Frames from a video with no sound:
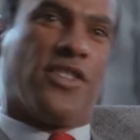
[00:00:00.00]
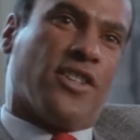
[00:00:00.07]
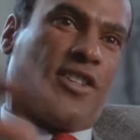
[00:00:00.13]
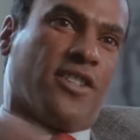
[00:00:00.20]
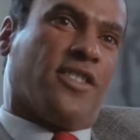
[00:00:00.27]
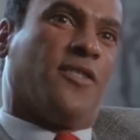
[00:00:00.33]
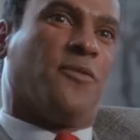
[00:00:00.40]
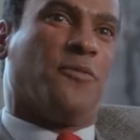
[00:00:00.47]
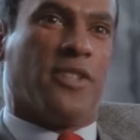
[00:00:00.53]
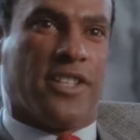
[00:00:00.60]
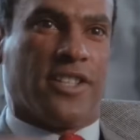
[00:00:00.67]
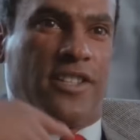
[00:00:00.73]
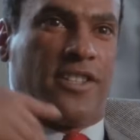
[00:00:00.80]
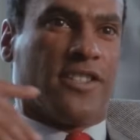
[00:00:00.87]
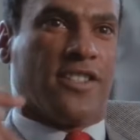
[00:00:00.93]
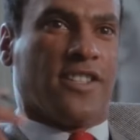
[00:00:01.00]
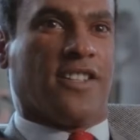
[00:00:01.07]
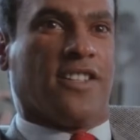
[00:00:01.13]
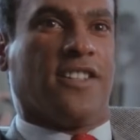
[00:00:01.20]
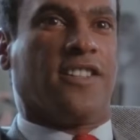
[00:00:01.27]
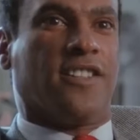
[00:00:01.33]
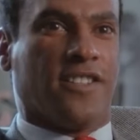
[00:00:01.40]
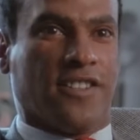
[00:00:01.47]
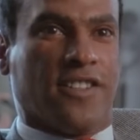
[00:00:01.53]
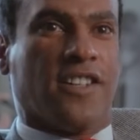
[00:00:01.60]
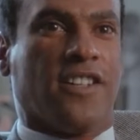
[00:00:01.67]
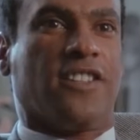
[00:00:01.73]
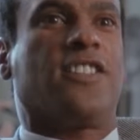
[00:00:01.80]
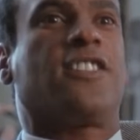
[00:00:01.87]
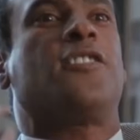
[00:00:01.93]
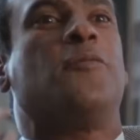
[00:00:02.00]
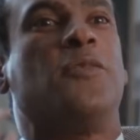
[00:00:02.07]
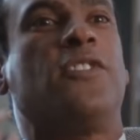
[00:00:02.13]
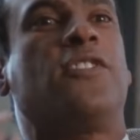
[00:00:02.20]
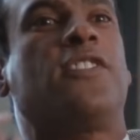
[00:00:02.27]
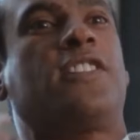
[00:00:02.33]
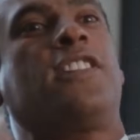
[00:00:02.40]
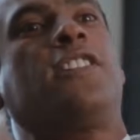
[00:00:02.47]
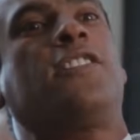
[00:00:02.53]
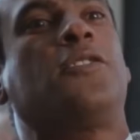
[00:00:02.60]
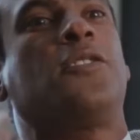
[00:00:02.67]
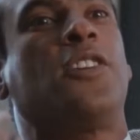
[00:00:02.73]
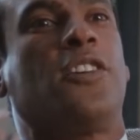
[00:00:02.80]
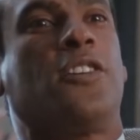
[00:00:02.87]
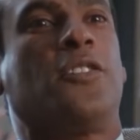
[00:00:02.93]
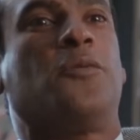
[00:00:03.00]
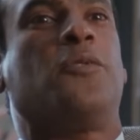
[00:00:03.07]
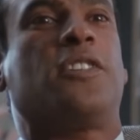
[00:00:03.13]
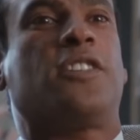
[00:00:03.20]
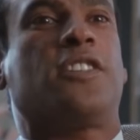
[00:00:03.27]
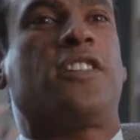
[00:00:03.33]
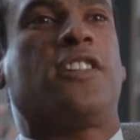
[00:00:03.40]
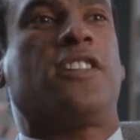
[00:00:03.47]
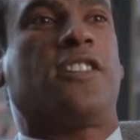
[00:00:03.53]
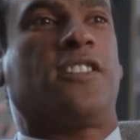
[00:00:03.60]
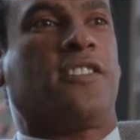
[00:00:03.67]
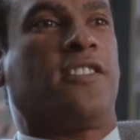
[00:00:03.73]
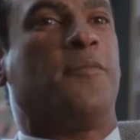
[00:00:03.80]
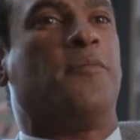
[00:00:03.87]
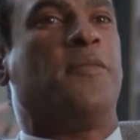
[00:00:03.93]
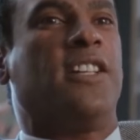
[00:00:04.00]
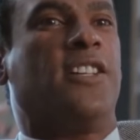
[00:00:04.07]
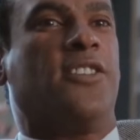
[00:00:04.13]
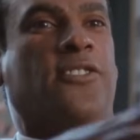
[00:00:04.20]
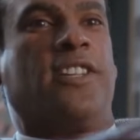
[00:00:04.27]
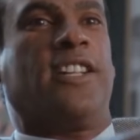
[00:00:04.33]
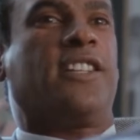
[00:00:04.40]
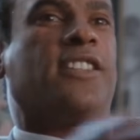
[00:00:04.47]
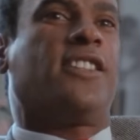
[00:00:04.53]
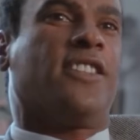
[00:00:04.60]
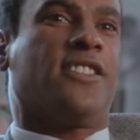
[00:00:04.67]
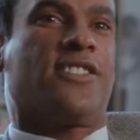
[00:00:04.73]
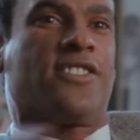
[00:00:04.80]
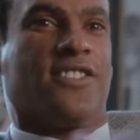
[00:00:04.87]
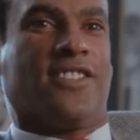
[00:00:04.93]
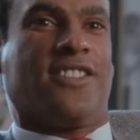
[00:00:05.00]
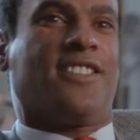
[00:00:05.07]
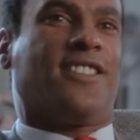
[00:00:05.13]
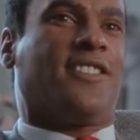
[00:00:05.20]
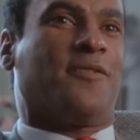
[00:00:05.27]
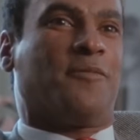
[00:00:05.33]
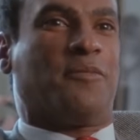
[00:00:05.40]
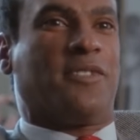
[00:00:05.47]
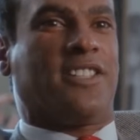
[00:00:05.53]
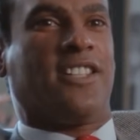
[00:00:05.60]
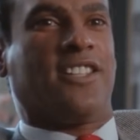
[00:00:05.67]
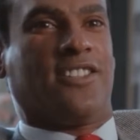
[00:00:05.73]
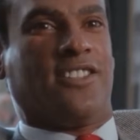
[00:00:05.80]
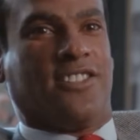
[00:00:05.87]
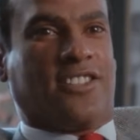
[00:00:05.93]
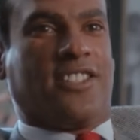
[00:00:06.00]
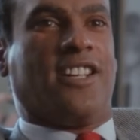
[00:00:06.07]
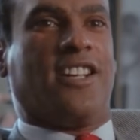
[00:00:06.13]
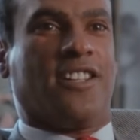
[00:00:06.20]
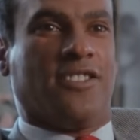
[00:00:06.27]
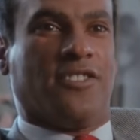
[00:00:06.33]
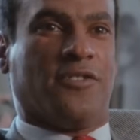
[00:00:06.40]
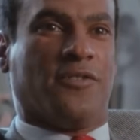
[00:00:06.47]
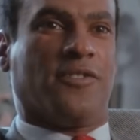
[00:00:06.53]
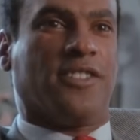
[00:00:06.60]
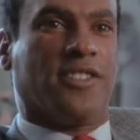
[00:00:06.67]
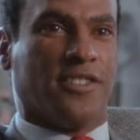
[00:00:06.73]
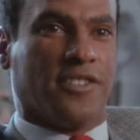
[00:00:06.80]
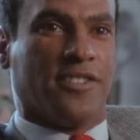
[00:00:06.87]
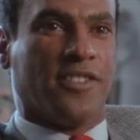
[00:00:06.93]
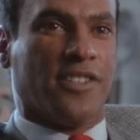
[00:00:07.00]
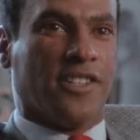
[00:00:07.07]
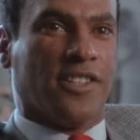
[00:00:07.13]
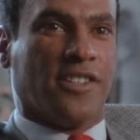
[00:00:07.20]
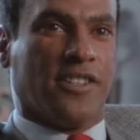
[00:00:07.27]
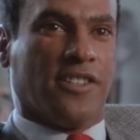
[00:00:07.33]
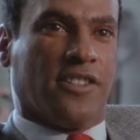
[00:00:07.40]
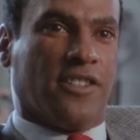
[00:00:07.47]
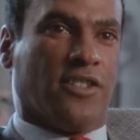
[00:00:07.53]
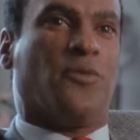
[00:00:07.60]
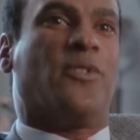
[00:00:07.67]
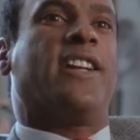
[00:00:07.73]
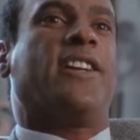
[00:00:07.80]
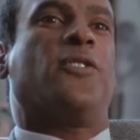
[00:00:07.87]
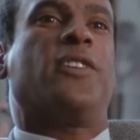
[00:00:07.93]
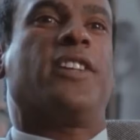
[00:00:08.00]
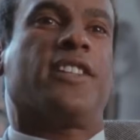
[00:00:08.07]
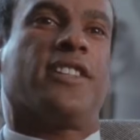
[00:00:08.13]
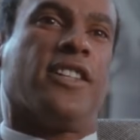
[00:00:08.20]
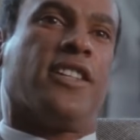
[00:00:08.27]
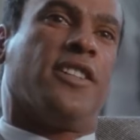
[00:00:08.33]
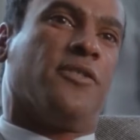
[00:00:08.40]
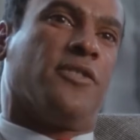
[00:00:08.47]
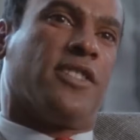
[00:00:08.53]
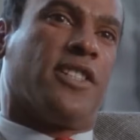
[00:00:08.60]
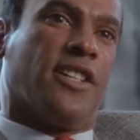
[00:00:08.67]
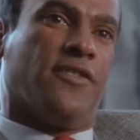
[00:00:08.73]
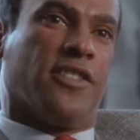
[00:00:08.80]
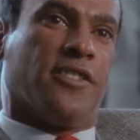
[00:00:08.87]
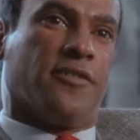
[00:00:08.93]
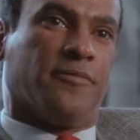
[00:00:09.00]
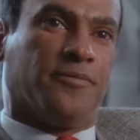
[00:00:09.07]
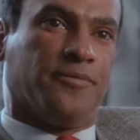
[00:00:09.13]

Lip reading: thought that we could, the community would ameliorate this particular kind of rhetoric that he was giving.